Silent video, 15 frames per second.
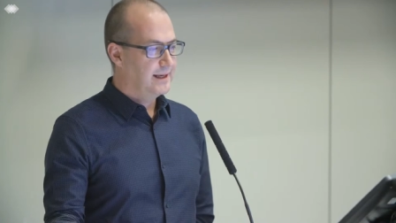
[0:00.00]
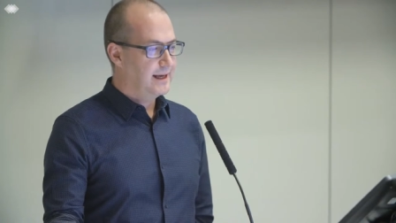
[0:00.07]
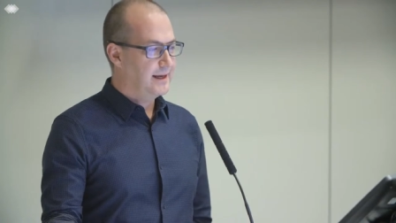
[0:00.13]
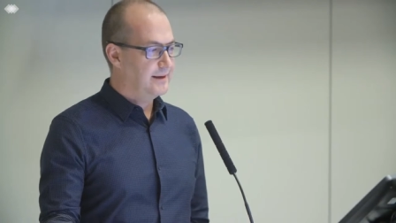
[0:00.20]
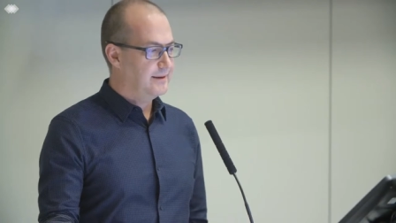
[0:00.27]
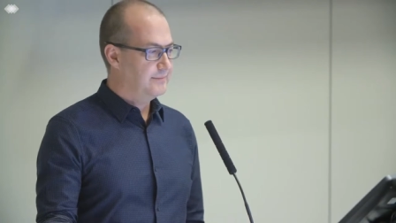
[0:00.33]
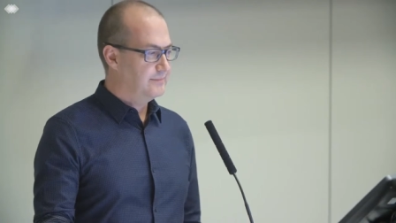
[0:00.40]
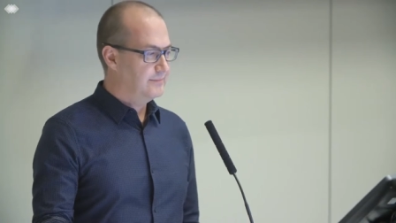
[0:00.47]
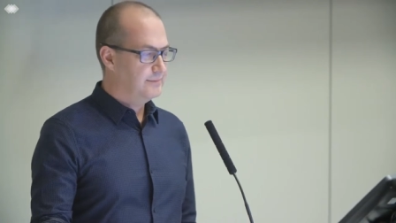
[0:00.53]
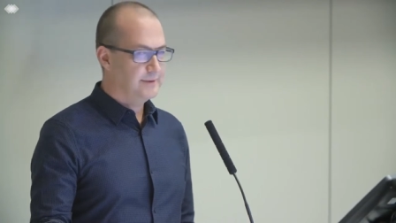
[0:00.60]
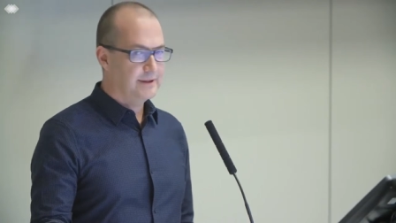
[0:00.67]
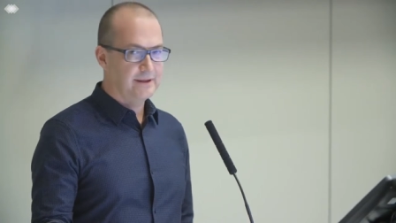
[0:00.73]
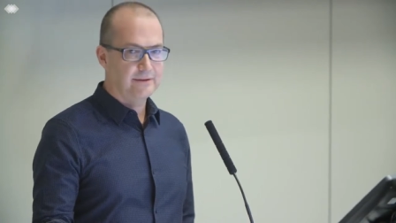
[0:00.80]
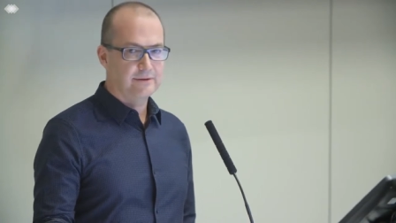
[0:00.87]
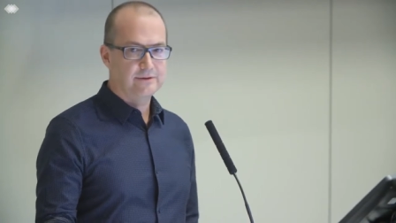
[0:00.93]
um,
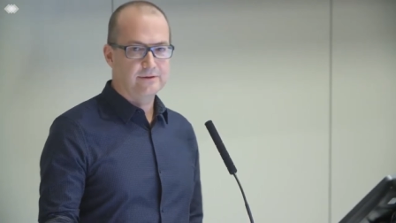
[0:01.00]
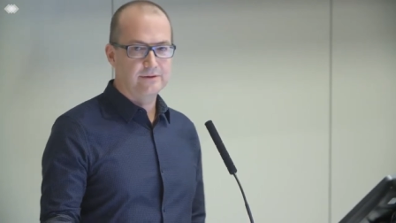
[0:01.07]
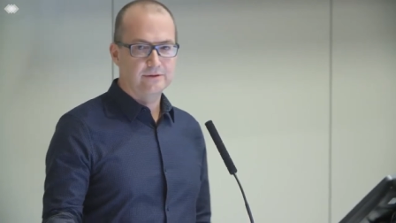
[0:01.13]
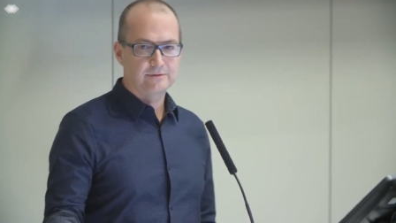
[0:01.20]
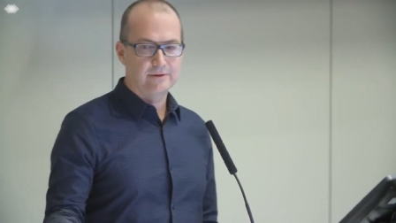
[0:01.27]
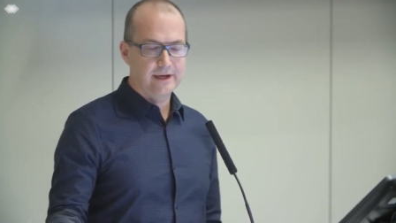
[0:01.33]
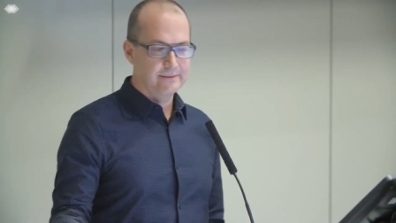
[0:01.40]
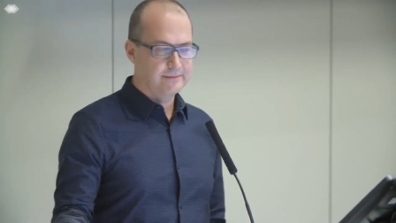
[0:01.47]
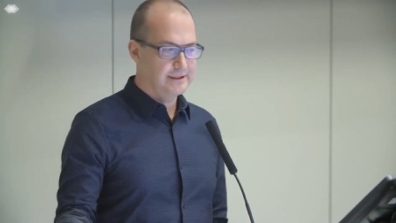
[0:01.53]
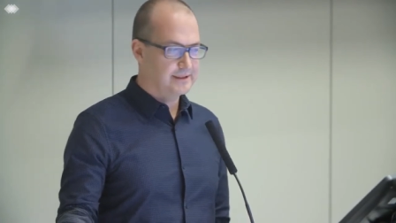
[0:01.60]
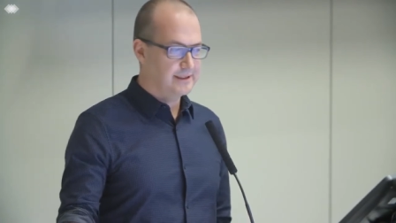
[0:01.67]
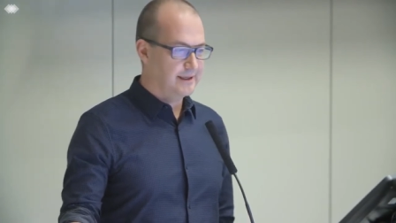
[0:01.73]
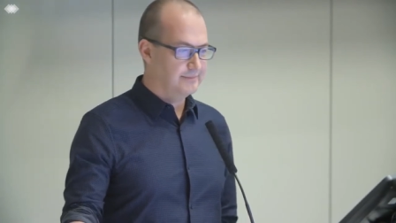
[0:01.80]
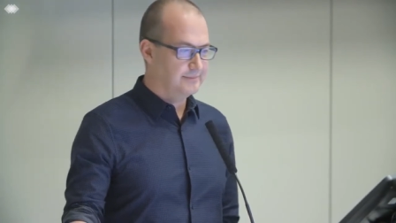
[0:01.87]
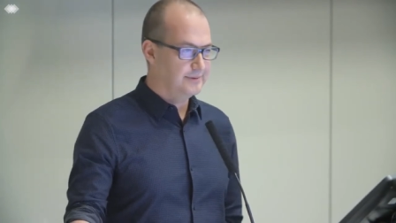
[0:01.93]
but through Graham's
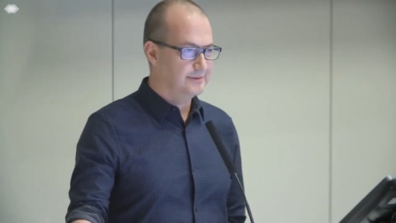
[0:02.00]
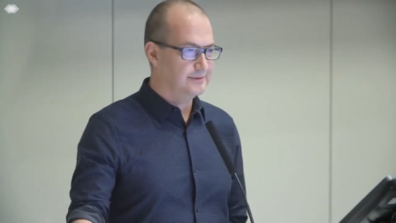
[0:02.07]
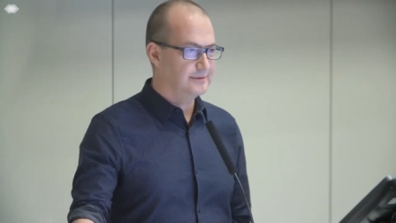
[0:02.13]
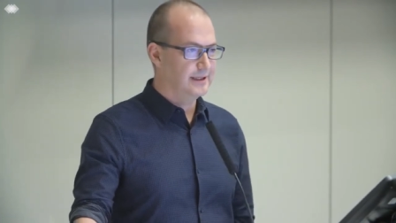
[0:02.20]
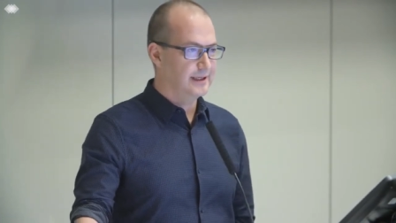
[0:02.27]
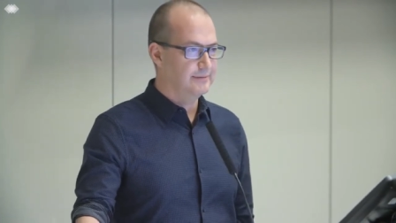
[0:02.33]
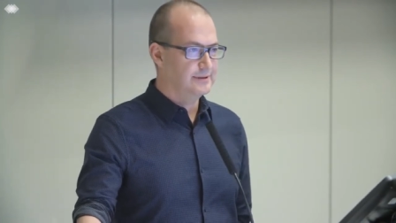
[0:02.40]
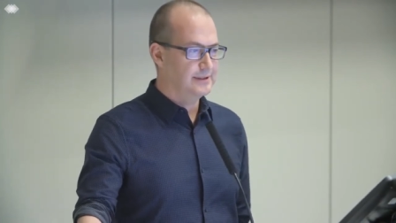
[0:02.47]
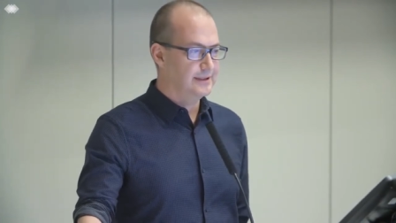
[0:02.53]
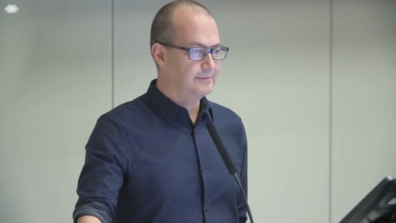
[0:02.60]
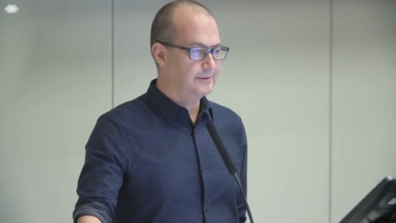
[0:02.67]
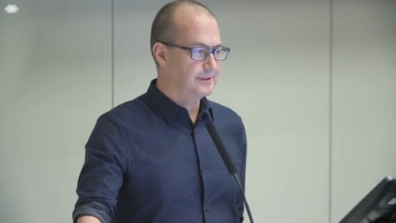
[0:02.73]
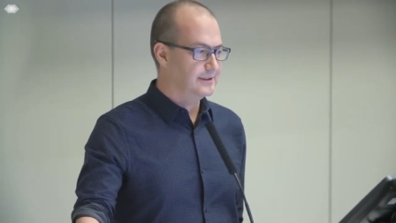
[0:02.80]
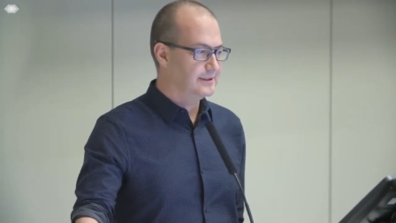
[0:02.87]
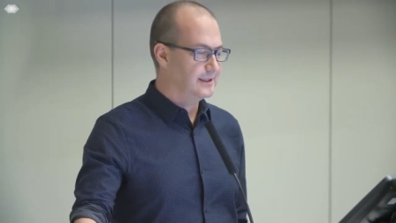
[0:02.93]
example, I was
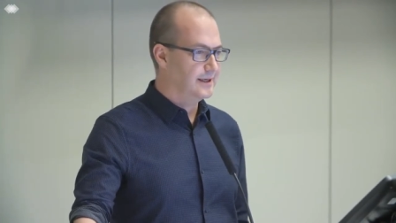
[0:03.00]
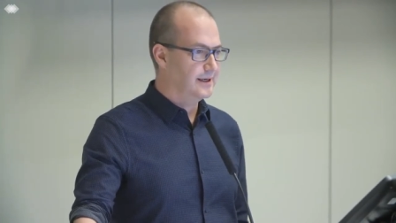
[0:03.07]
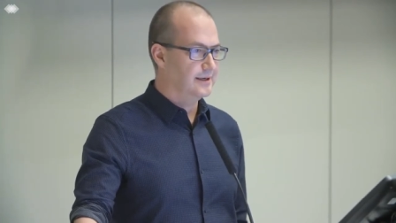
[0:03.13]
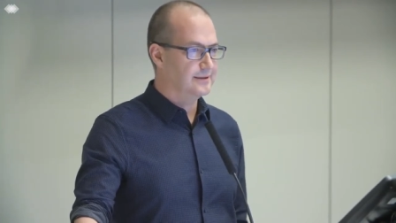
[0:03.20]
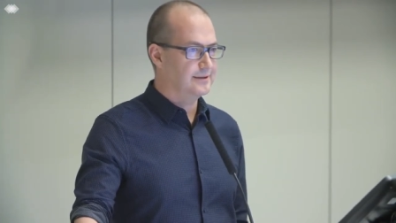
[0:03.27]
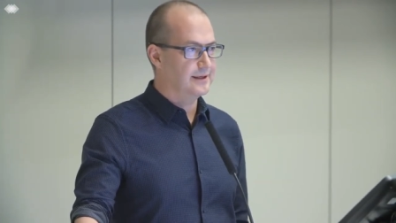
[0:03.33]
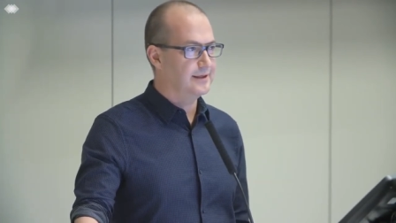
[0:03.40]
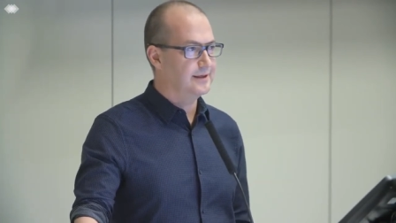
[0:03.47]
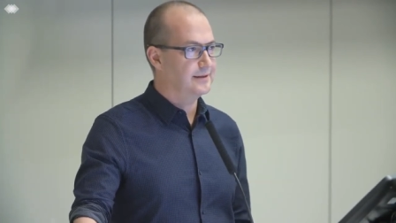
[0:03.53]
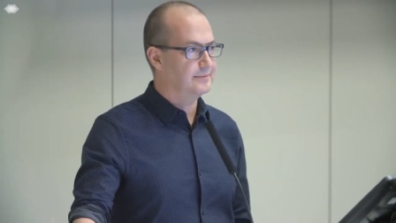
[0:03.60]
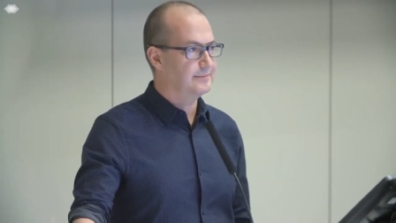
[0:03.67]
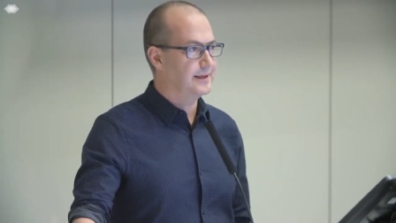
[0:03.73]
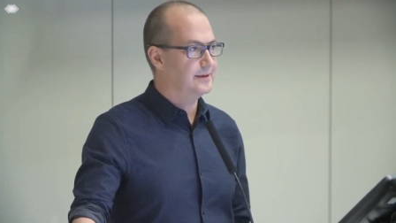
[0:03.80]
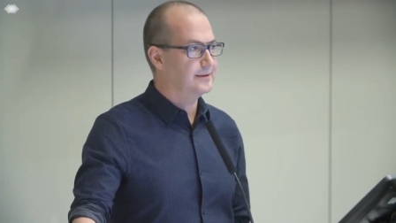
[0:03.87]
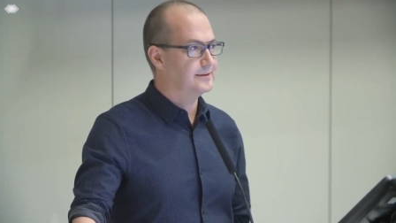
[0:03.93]
able to start thinking
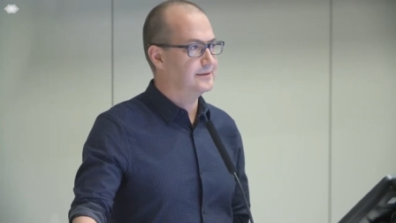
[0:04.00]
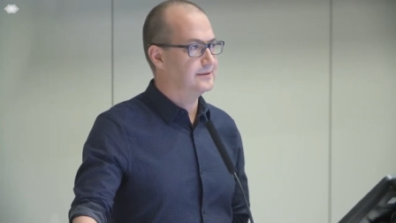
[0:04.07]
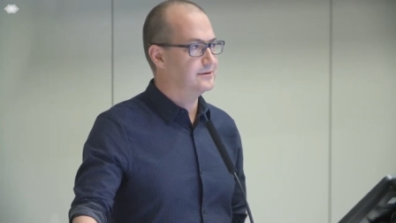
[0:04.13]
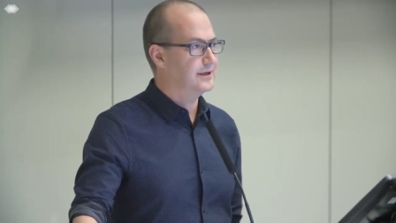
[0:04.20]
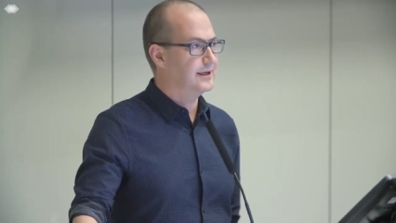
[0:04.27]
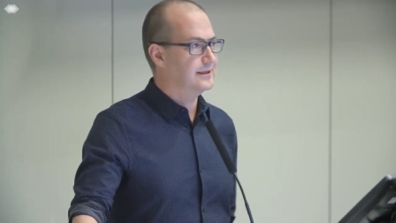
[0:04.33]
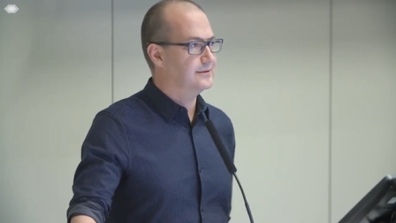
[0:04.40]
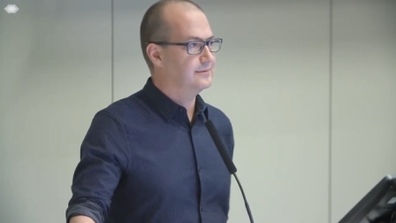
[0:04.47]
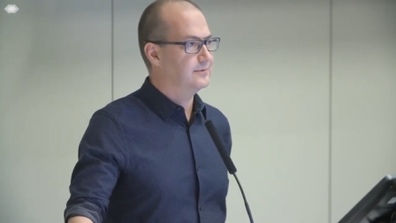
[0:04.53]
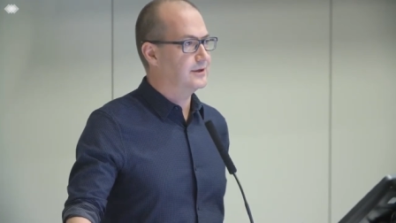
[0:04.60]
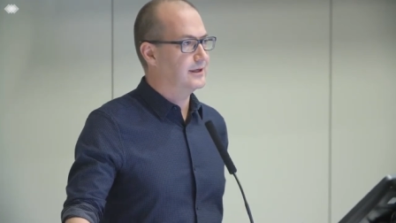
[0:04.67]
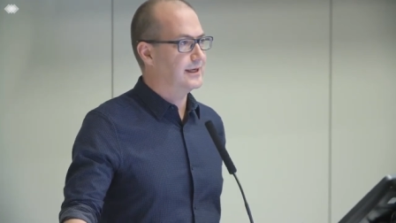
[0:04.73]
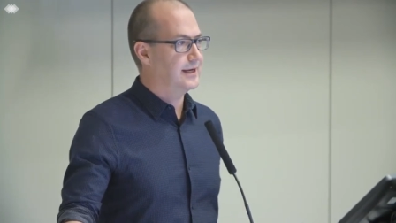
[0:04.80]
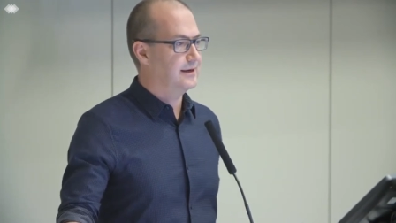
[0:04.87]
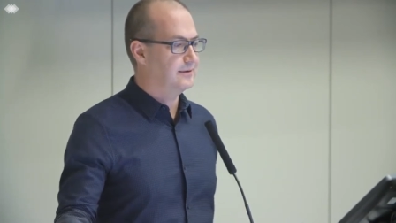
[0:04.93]
about and trying to
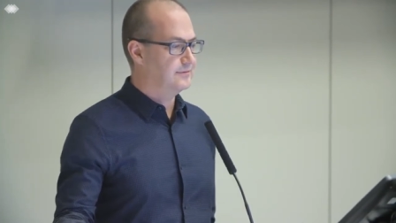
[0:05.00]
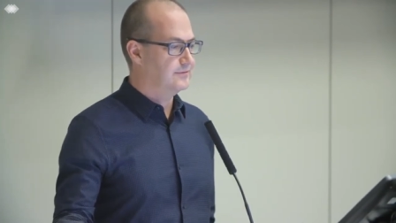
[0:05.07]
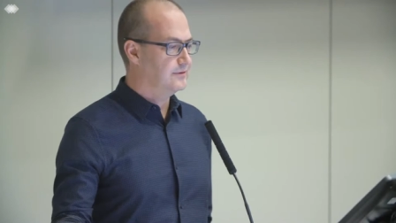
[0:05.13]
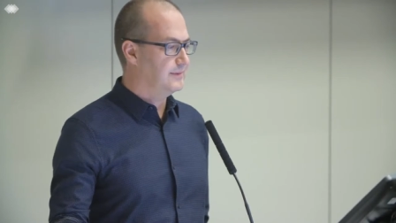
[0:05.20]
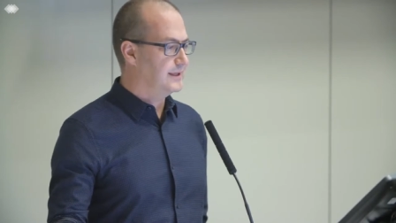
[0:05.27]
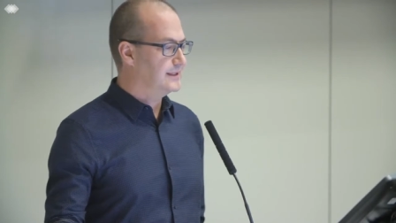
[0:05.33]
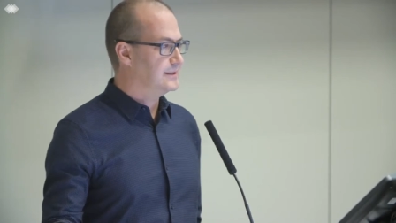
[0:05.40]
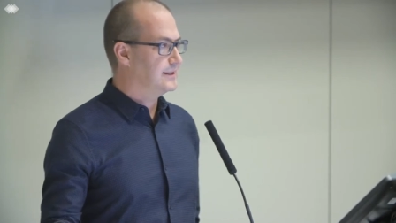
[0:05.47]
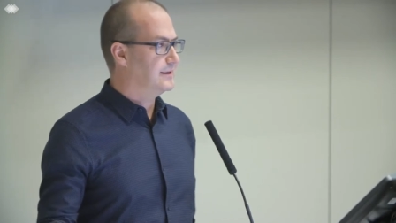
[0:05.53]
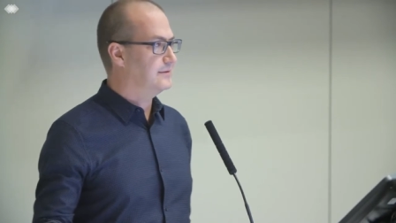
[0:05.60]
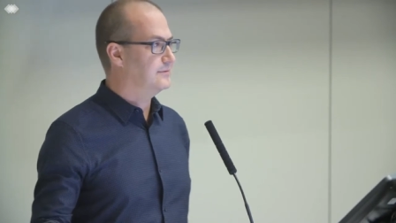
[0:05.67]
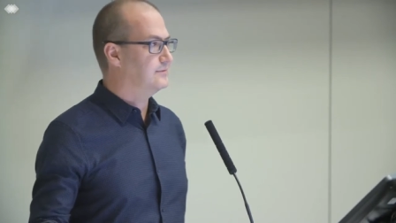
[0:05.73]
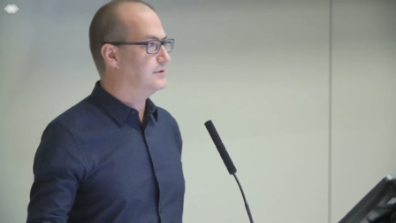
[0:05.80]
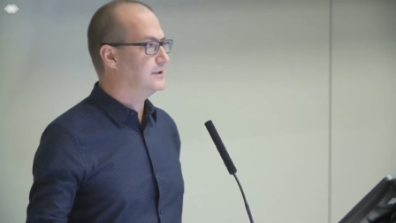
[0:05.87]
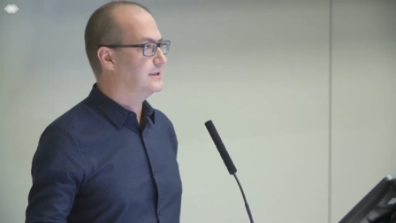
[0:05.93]
work out for
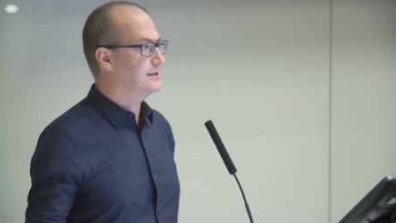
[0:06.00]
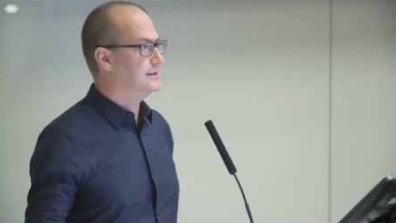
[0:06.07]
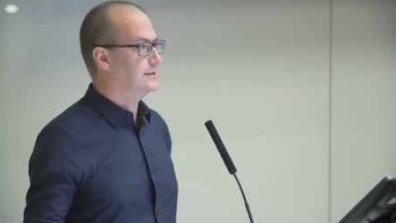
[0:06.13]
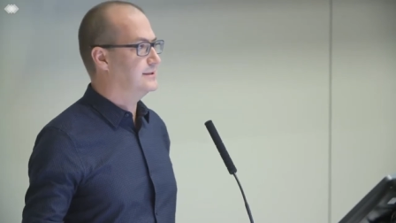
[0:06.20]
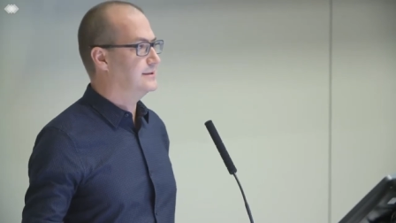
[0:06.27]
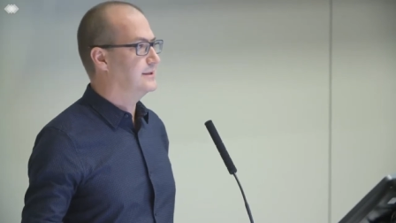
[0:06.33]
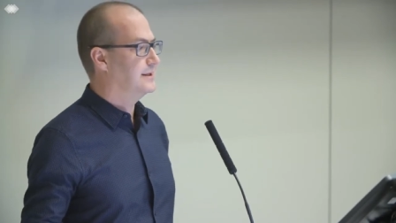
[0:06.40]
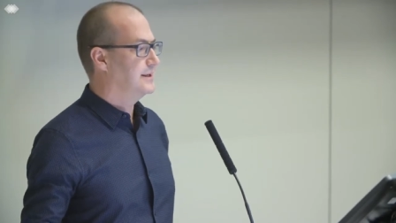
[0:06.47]
myself what does